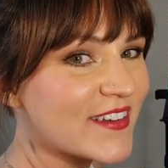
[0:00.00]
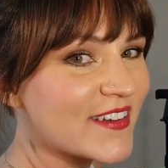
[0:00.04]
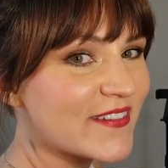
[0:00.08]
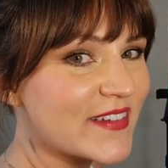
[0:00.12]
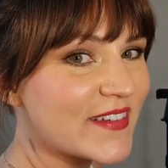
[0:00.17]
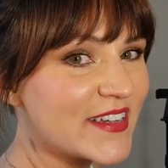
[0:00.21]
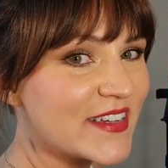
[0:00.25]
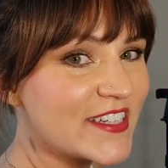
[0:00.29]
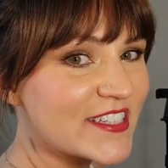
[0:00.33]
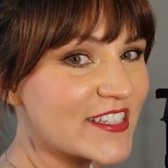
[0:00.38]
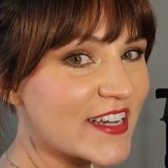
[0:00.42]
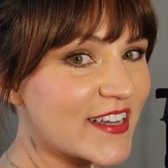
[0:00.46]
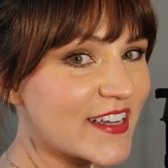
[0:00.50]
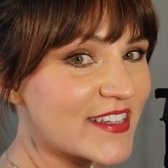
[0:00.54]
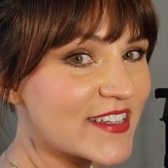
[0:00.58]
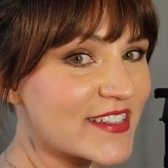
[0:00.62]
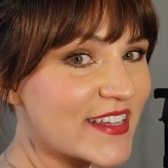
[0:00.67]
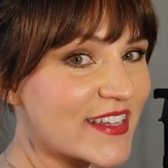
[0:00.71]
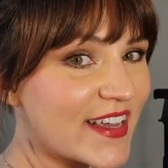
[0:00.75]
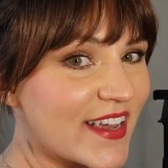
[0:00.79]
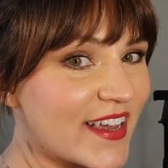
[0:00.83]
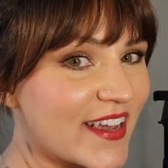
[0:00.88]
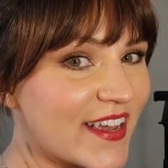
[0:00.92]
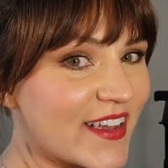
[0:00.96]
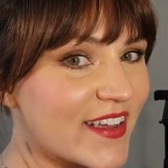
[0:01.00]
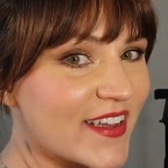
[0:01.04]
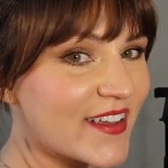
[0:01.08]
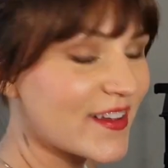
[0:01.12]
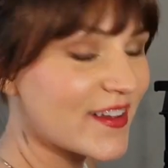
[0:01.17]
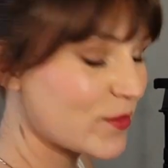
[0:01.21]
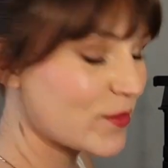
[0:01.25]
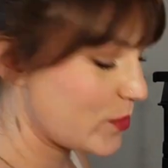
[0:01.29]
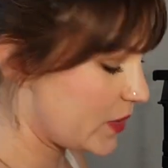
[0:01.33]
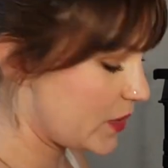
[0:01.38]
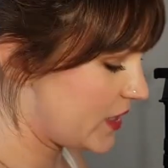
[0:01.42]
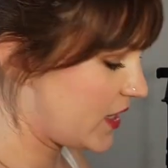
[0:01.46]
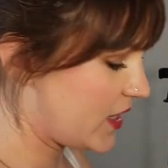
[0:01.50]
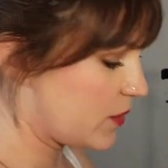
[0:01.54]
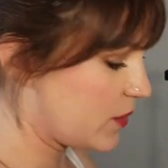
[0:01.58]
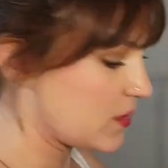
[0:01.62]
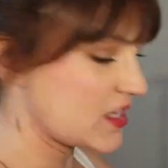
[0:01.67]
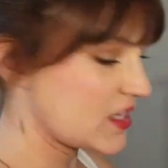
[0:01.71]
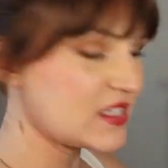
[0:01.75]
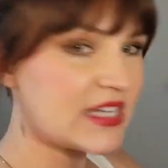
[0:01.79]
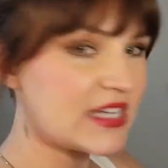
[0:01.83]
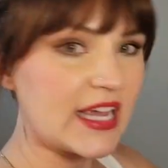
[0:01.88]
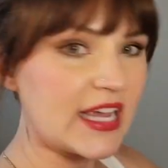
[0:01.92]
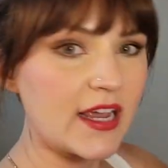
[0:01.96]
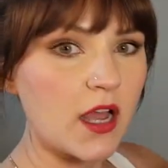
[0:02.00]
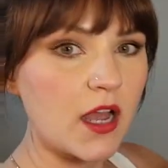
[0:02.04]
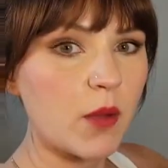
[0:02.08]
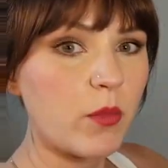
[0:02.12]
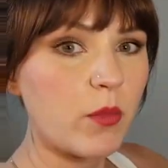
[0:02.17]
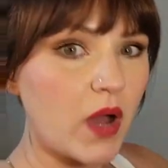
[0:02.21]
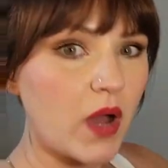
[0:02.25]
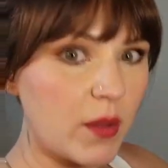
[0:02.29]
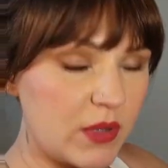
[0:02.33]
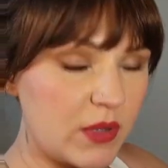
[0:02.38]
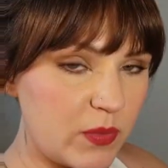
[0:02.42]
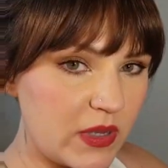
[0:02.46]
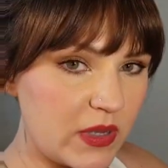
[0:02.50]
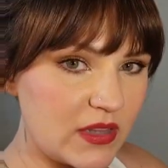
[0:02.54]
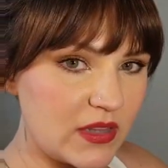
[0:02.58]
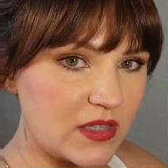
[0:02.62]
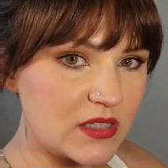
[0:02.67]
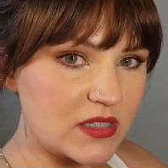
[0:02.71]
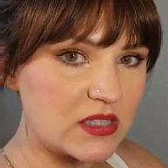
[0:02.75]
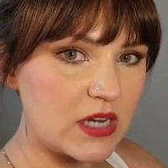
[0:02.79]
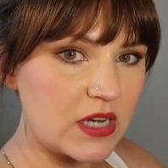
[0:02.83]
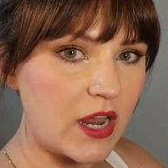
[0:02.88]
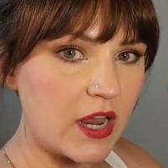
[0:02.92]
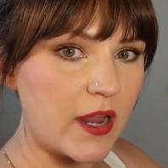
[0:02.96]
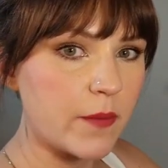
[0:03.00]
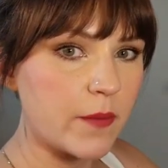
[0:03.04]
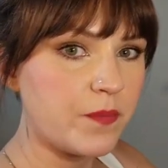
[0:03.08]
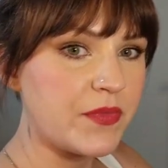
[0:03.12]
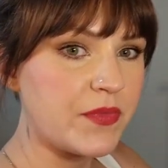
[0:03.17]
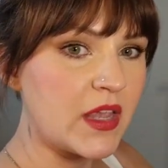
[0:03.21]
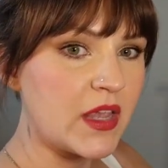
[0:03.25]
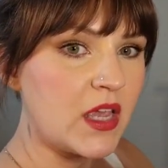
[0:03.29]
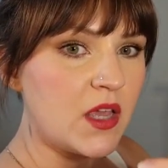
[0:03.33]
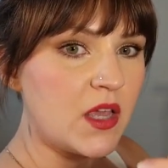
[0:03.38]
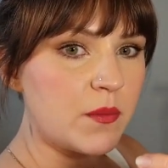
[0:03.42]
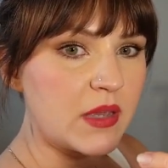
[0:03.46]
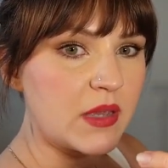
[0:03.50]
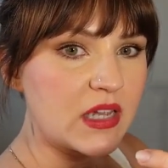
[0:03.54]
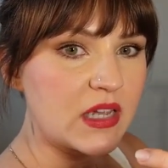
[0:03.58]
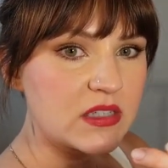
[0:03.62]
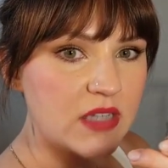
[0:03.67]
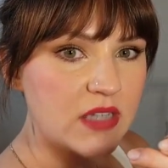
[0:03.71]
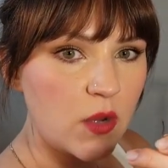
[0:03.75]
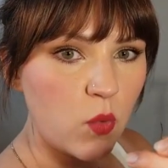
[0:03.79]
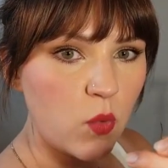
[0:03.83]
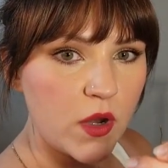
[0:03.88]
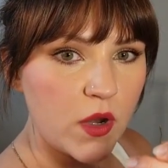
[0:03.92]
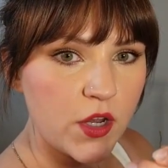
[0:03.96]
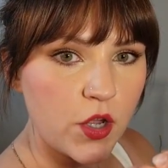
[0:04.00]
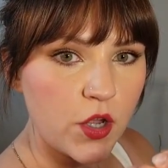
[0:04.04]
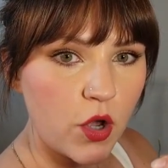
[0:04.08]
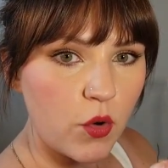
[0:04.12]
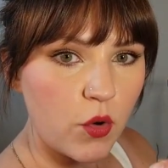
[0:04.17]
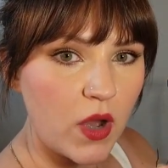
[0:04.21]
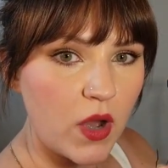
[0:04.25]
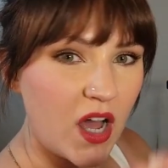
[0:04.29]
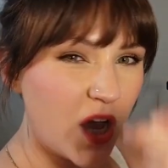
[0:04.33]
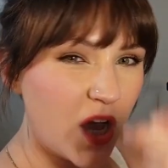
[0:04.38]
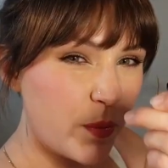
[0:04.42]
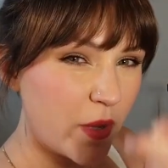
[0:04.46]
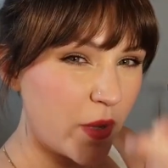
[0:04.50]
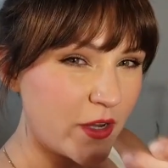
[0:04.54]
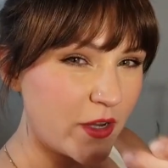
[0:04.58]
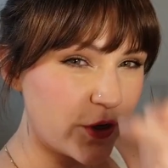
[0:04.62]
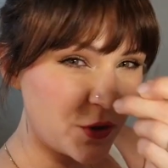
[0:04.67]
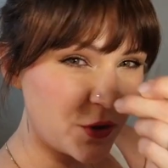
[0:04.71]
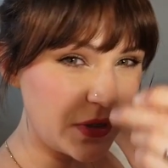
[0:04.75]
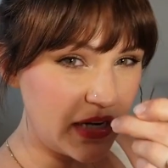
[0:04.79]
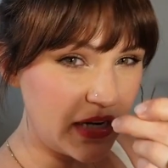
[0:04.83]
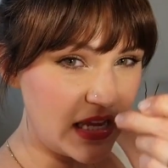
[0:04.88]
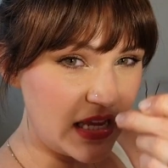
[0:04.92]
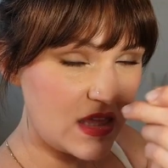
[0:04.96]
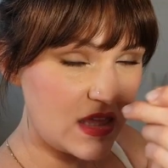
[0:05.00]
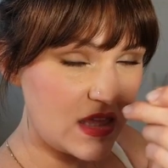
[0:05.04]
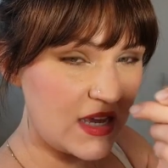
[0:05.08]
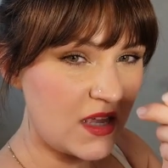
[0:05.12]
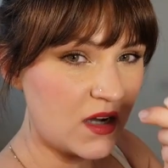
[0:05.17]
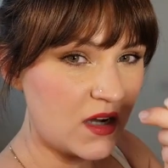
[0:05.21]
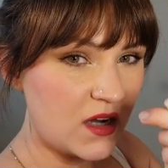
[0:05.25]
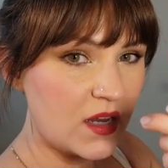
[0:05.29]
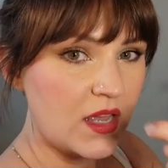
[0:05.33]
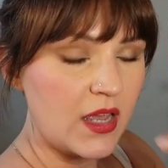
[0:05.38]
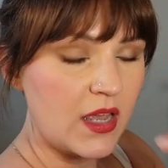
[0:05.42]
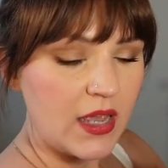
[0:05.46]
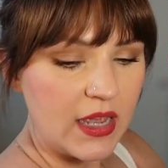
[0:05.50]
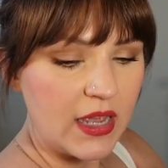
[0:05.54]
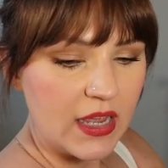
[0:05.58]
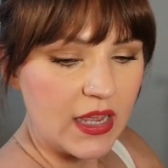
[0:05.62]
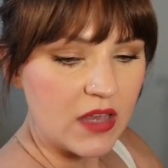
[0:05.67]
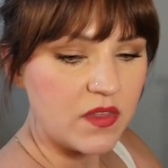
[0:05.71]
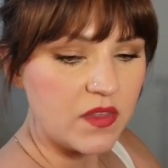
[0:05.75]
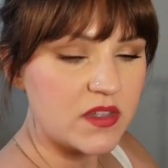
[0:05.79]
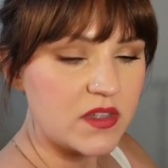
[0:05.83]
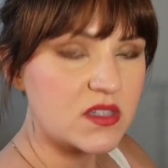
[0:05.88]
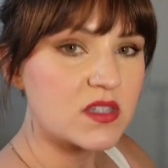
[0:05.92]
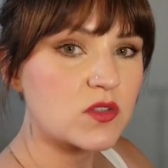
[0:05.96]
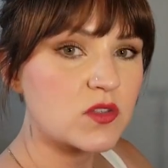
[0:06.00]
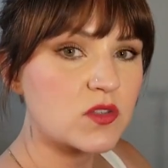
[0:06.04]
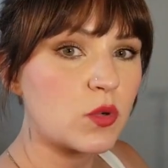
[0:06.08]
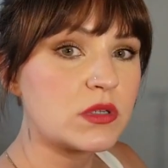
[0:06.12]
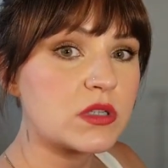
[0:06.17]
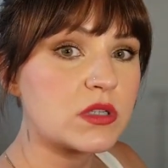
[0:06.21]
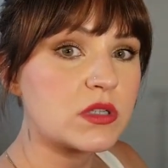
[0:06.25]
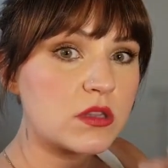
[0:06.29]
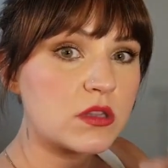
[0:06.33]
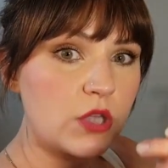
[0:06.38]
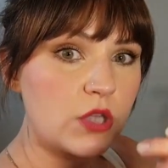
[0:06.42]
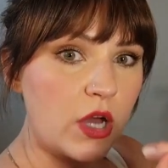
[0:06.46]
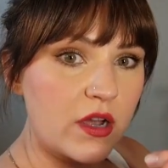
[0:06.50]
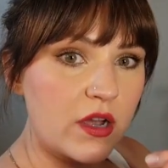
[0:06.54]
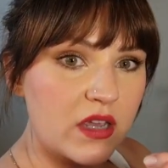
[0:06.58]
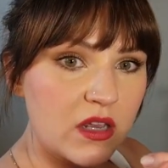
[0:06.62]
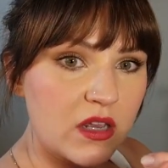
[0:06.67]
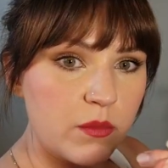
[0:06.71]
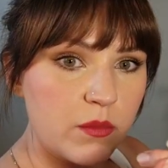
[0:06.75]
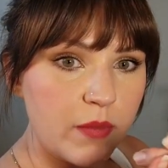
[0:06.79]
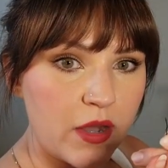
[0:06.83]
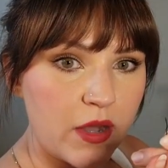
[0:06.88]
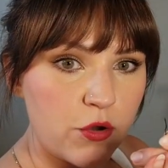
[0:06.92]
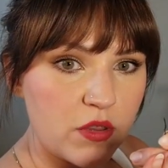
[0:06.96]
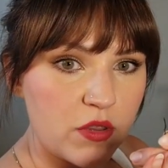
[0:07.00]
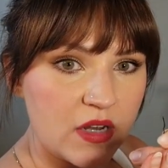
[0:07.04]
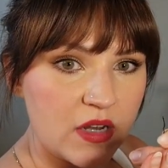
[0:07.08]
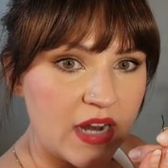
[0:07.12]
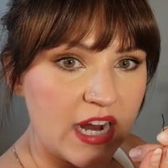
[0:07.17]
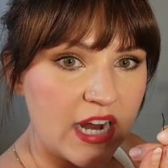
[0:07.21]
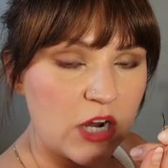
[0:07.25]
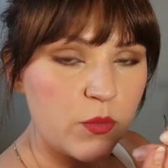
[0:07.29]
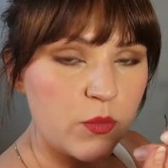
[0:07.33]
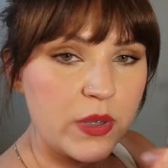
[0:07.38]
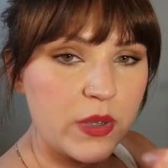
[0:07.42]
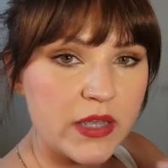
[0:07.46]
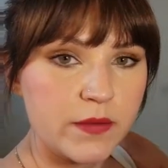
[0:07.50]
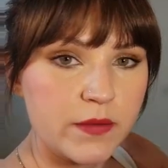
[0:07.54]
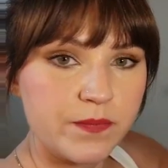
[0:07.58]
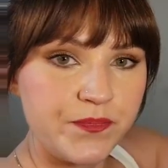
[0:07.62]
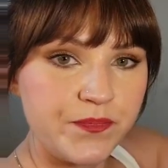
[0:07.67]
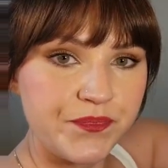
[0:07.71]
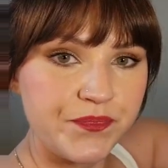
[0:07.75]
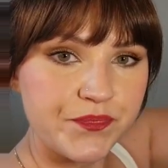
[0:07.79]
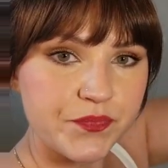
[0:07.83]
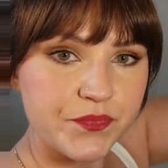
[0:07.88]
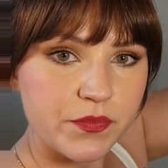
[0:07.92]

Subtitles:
We shall see. But I'm going to take a bobby pin this time because I want to go up underneath it. And this is going to lock in better than a hairpin.